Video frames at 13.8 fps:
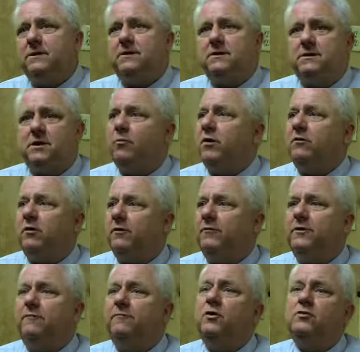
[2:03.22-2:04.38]
somewhere off
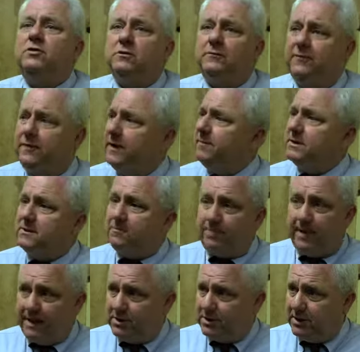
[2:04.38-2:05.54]
in the future for them is a
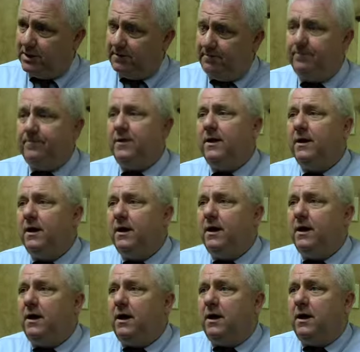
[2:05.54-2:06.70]
pension.
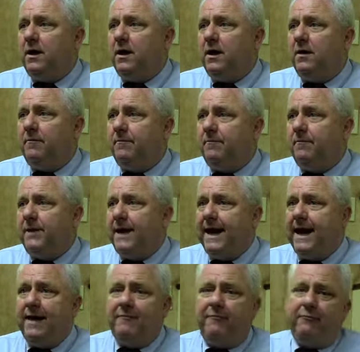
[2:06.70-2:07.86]
Um, they
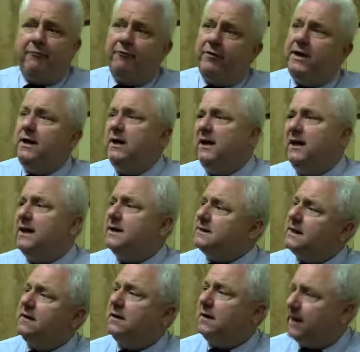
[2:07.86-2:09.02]
have free
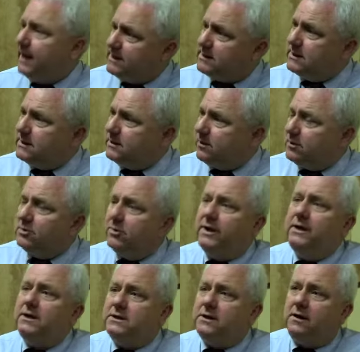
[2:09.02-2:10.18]
ESL classes at our
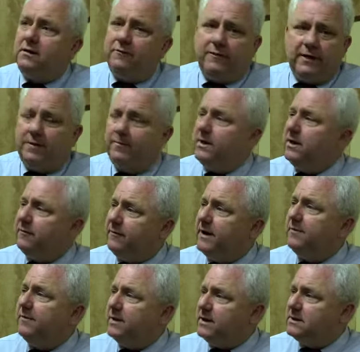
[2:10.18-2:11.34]
training center for them and their
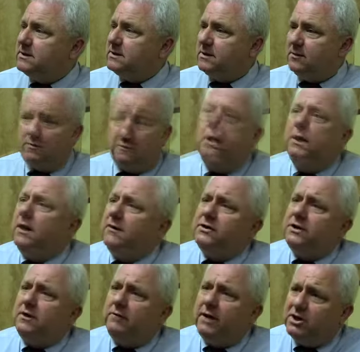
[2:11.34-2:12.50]
families. Or in another
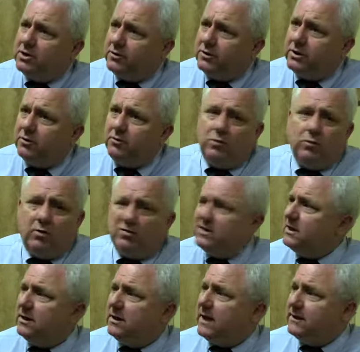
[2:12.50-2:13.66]
generation or two, you won't
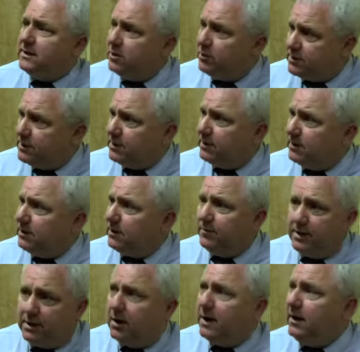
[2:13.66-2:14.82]
see the Latinos here. They'll
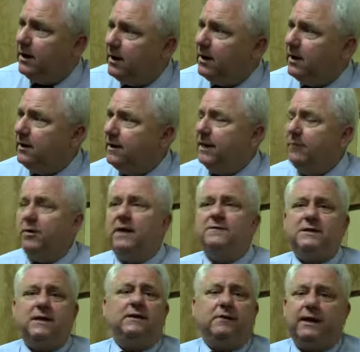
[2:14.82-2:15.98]
be gone. They will have
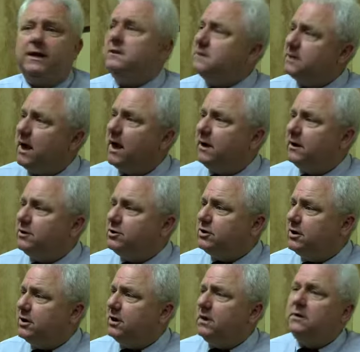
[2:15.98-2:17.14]
sent their kids to
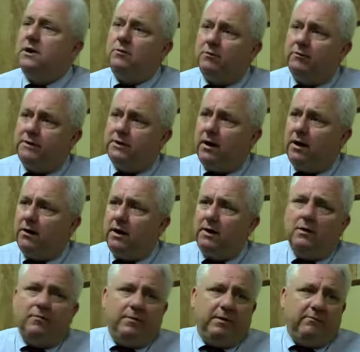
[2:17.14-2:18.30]
college, they will retire, and
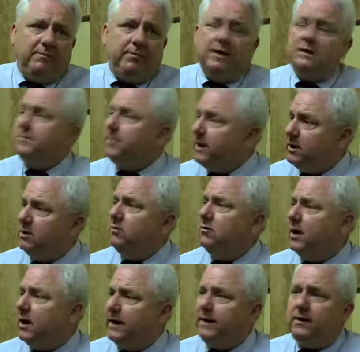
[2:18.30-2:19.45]
they'll be replaced by a new
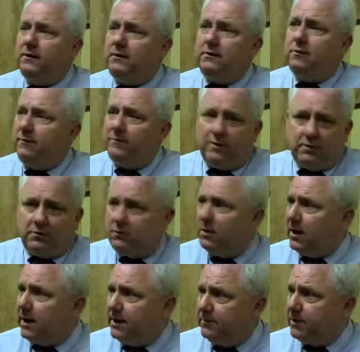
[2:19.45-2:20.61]
hot, whoever the new
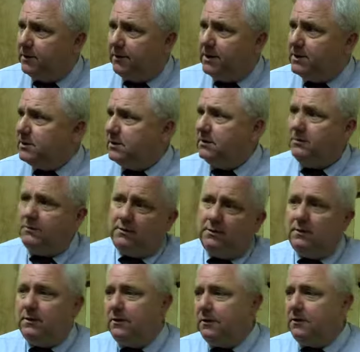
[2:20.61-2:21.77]
hot immigration
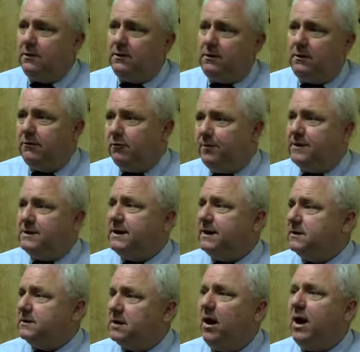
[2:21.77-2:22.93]
group is at
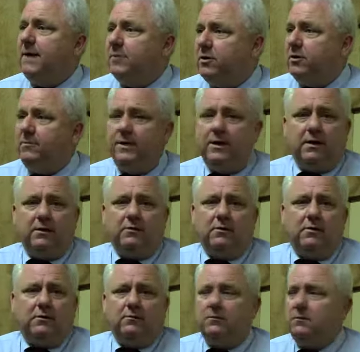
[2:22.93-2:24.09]
the time. Could be, I don't
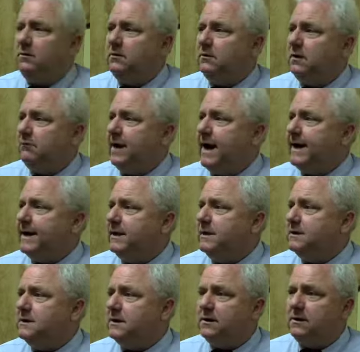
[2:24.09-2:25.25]
know,
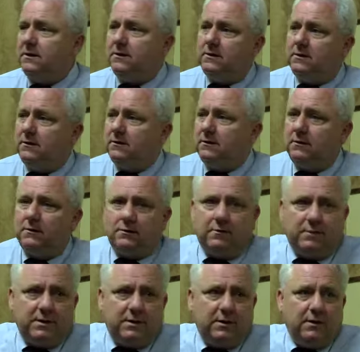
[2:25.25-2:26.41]
Iraqis, uh, could be